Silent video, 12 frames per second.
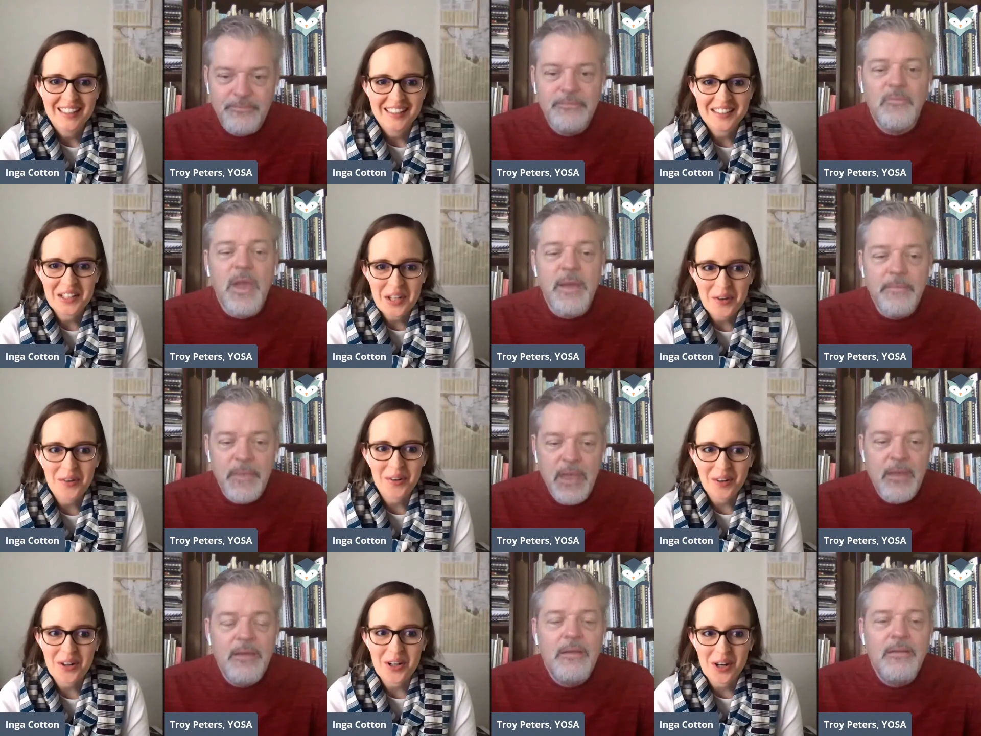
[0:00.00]
Speaker 1: to right.
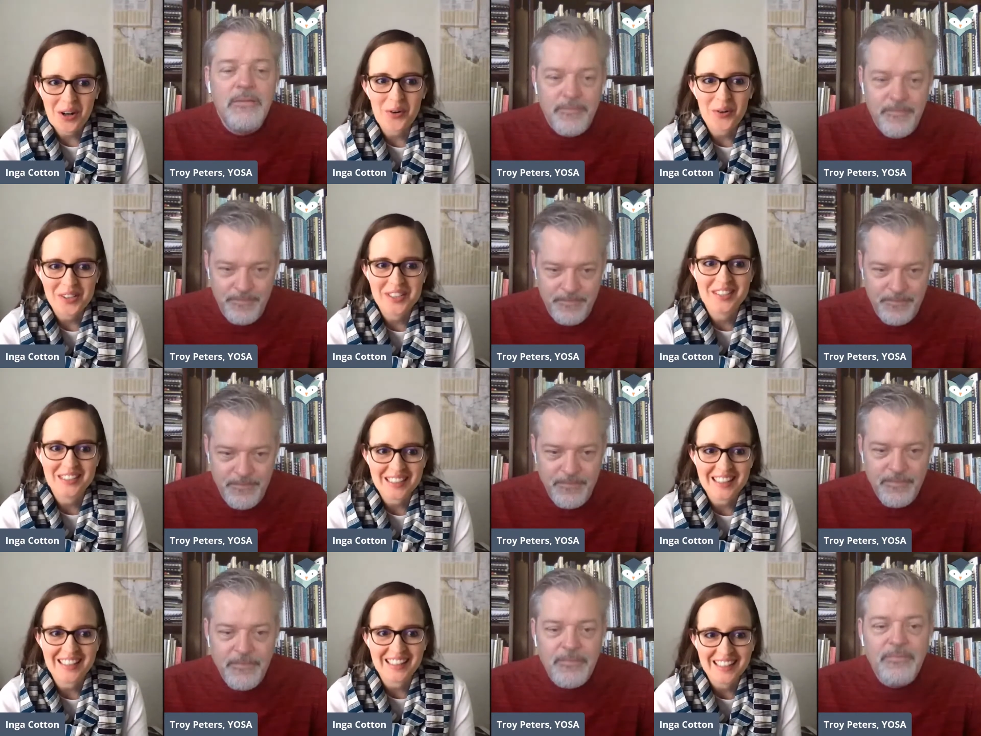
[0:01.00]
hear a chorus
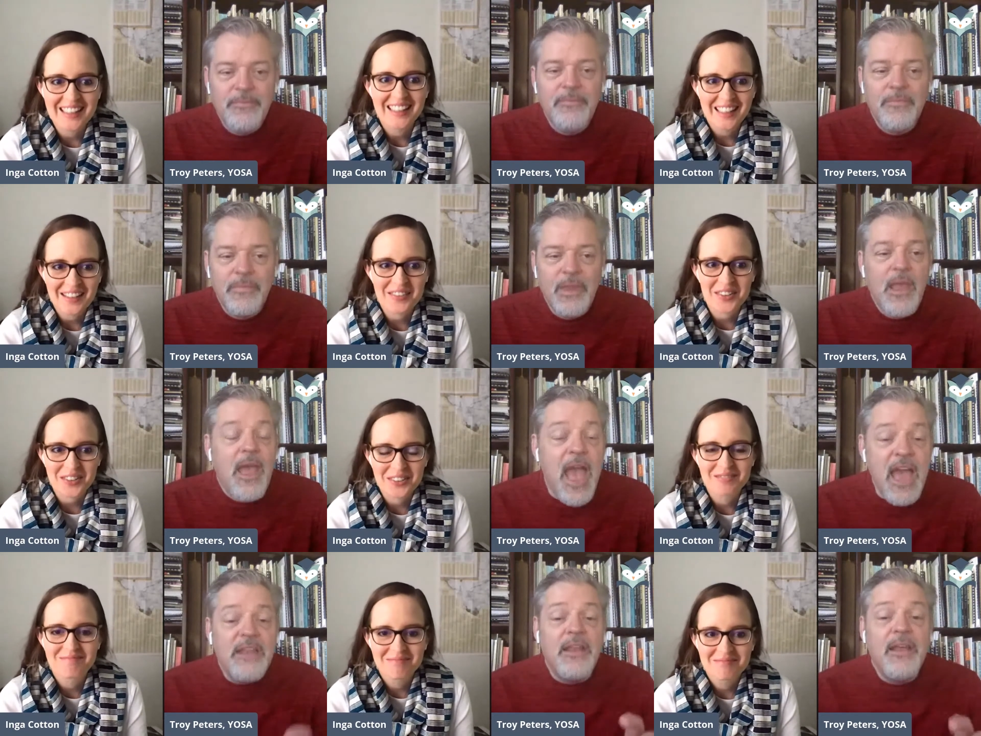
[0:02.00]
sing again after.
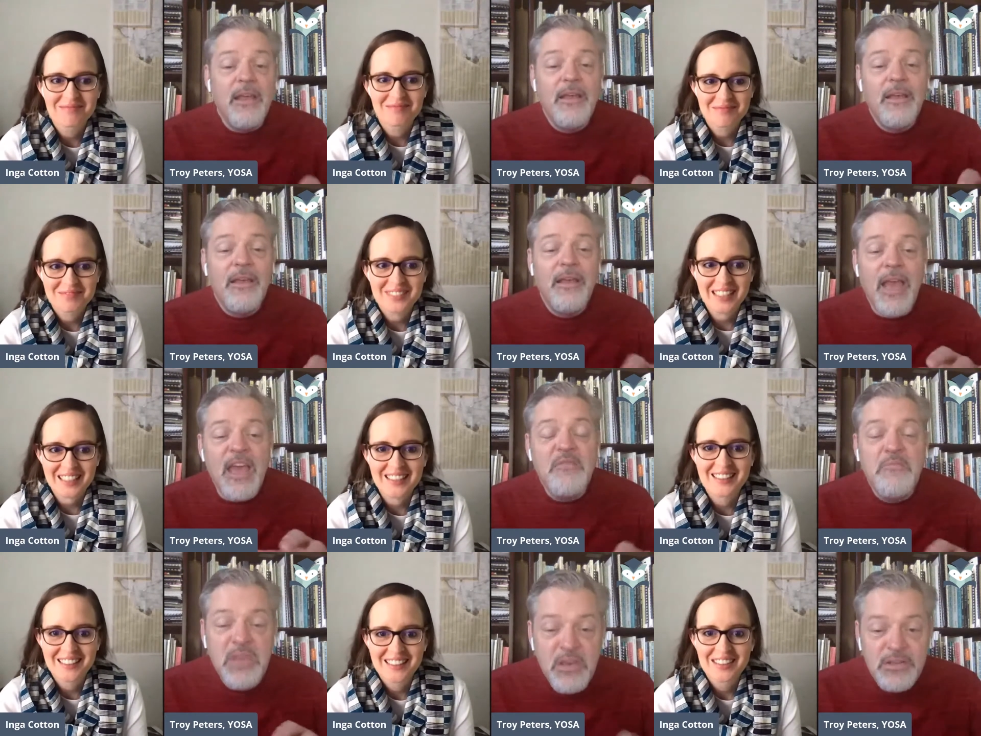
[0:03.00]
And,
Speaker 2: yeah.
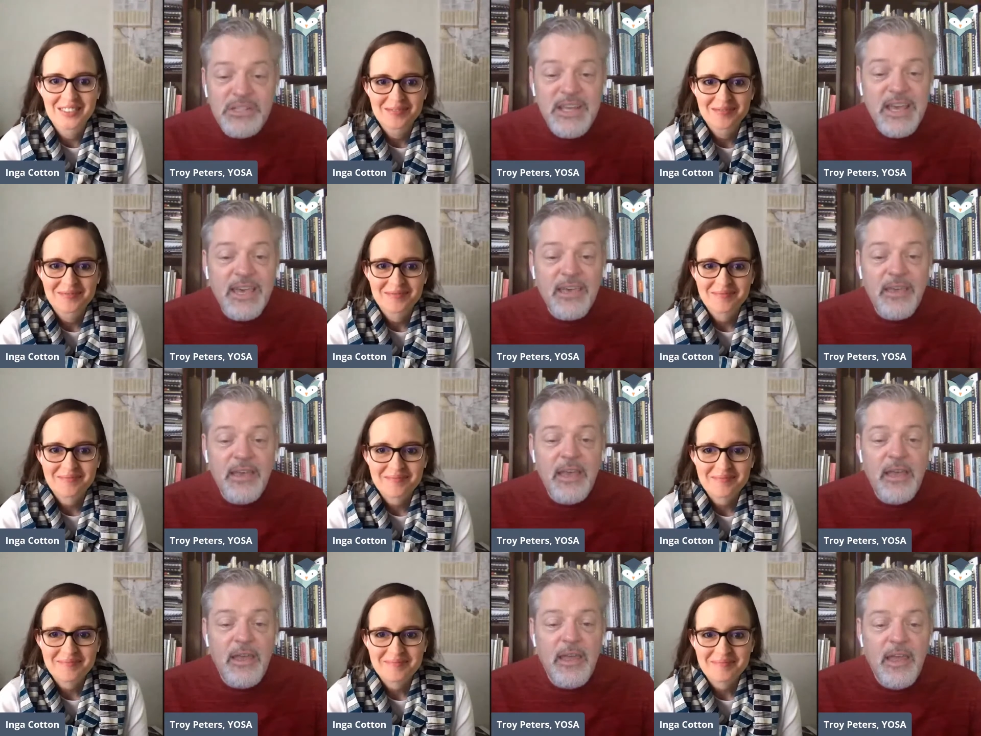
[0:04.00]
and music
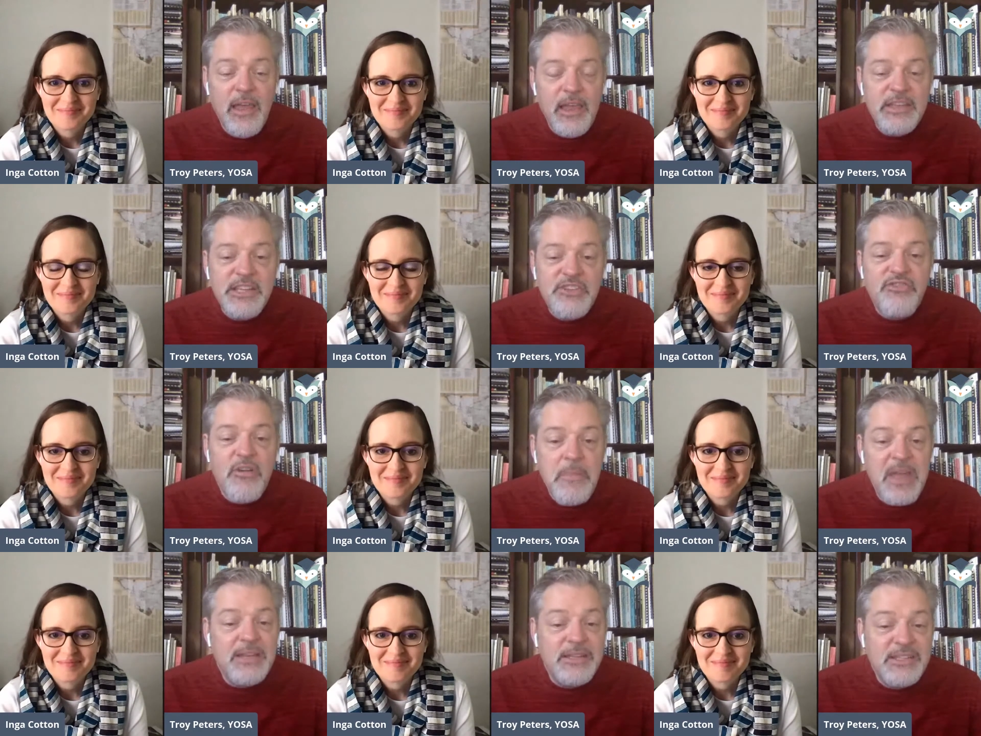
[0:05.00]
is a
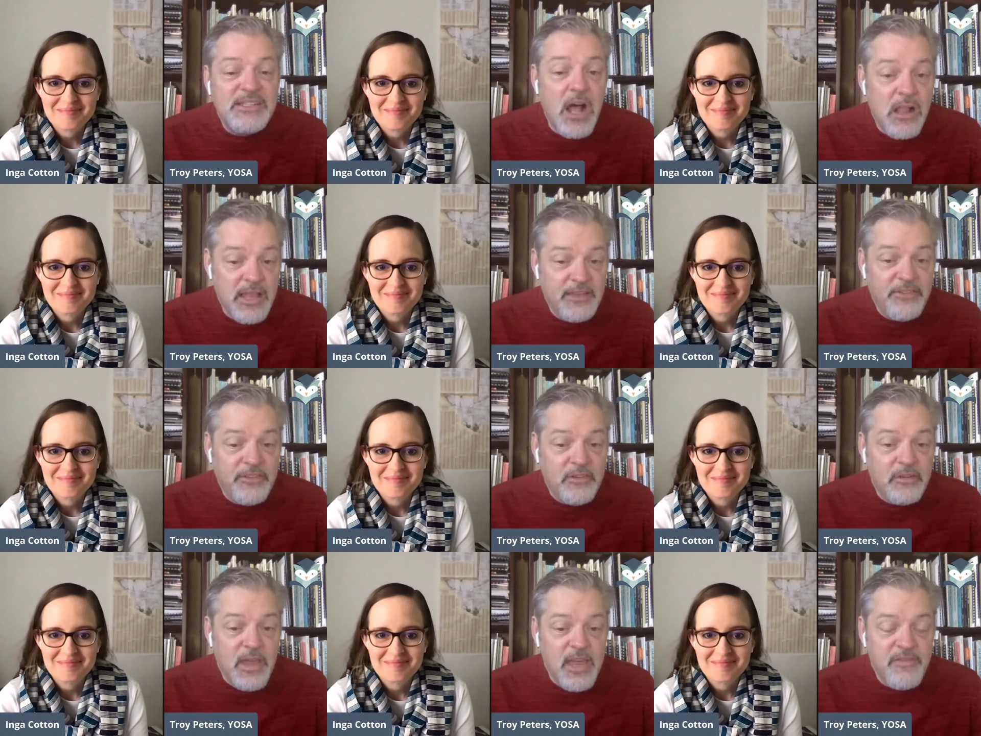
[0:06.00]
tremendous
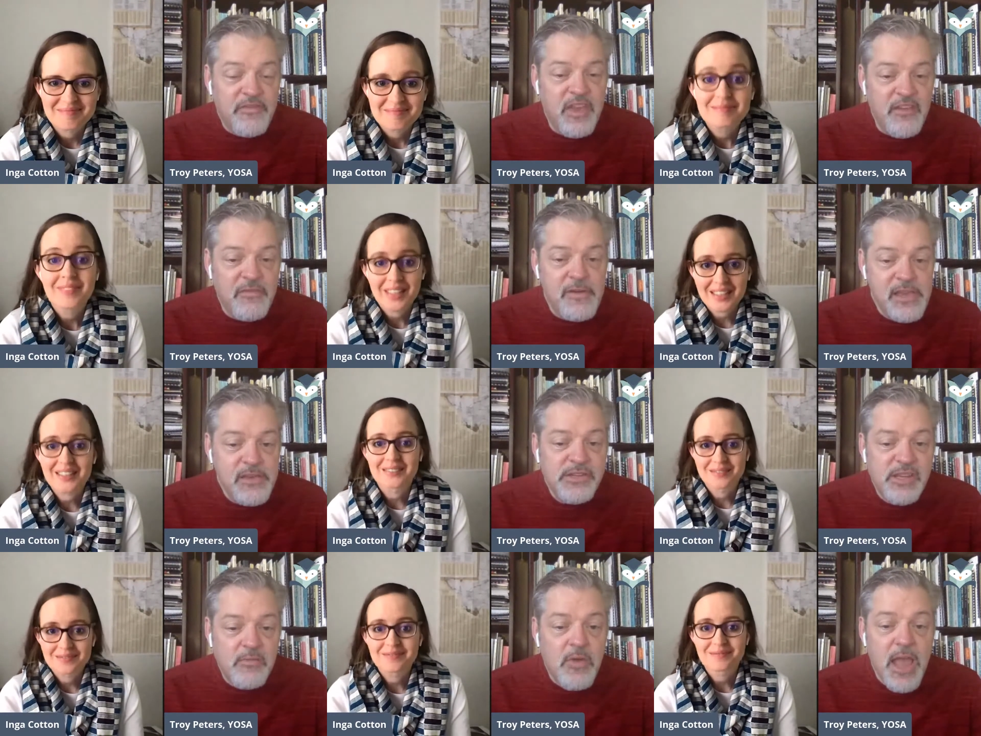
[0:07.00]
solace if if yeah. we
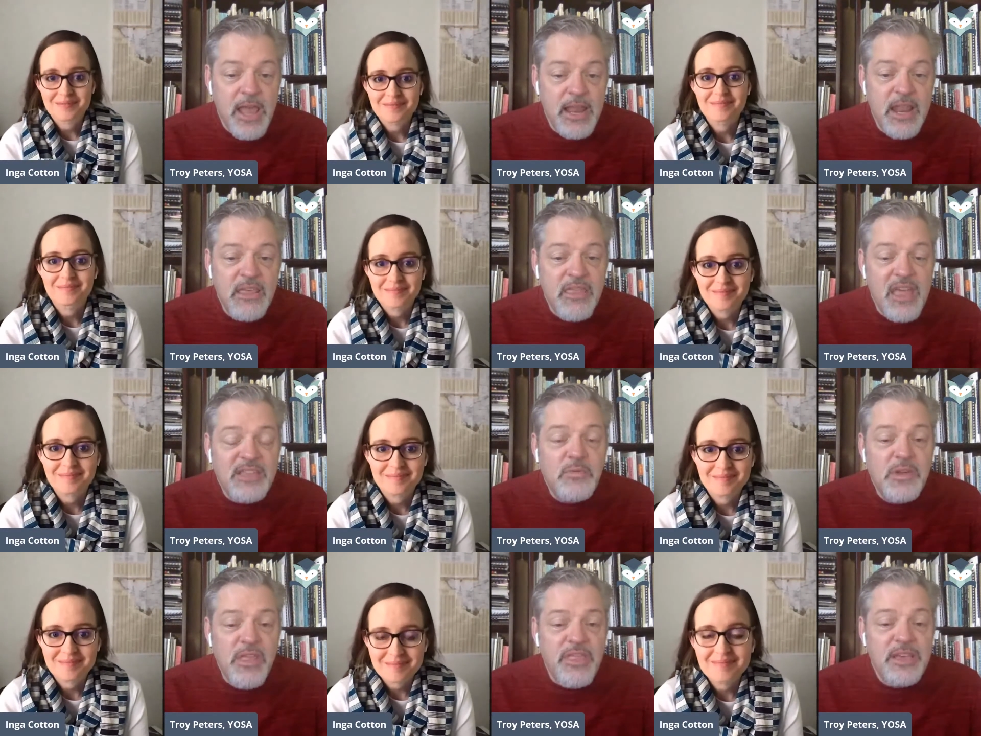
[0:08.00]
use it right, and that's
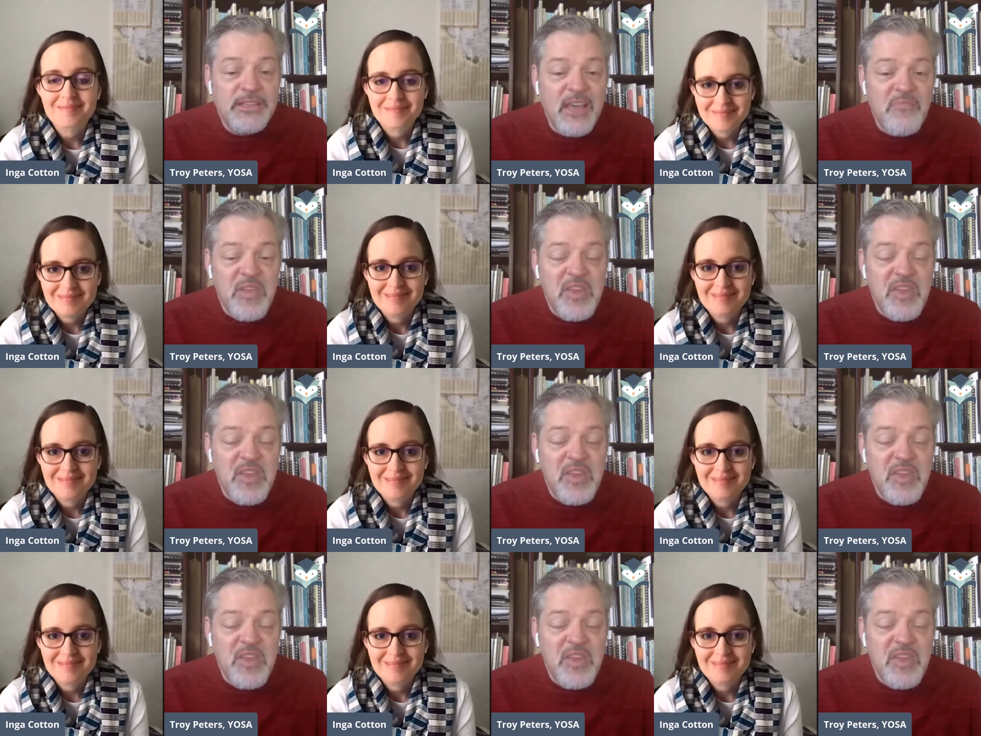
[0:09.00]
one of the things I've